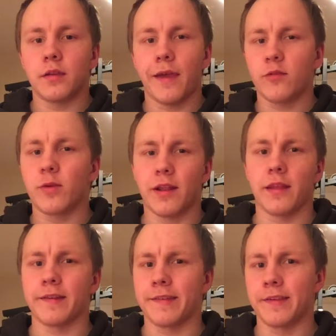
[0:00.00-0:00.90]
everybody
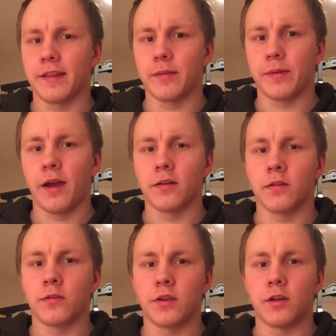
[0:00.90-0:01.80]
likes seeing the
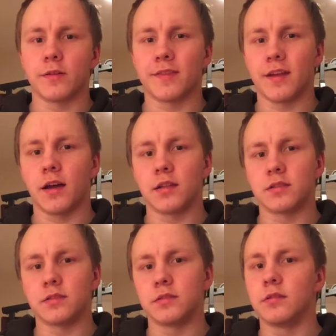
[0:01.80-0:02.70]
battle. You know, it's
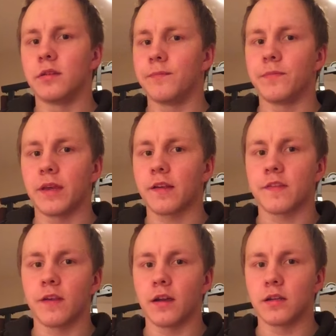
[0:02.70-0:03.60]
not
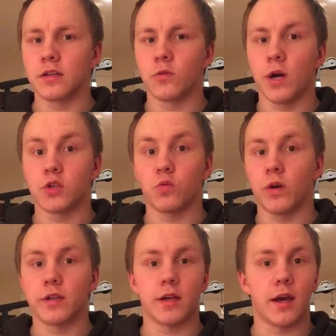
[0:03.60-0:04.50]
exciting to watch
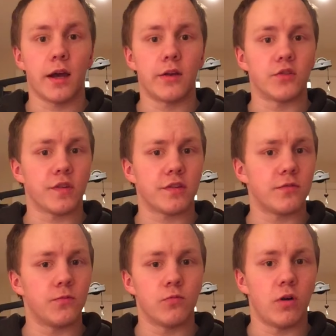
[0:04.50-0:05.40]
one guy
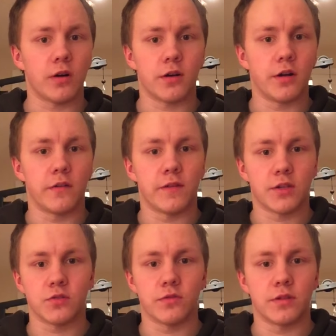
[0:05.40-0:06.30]
just walk on to
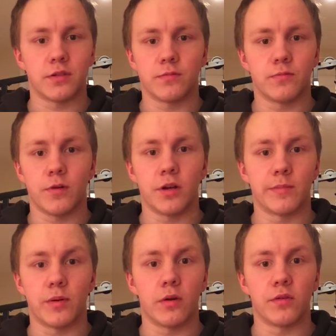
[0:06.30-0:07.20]
victory
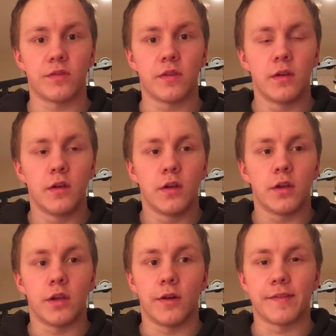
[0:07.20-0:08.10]
unopposed. You know,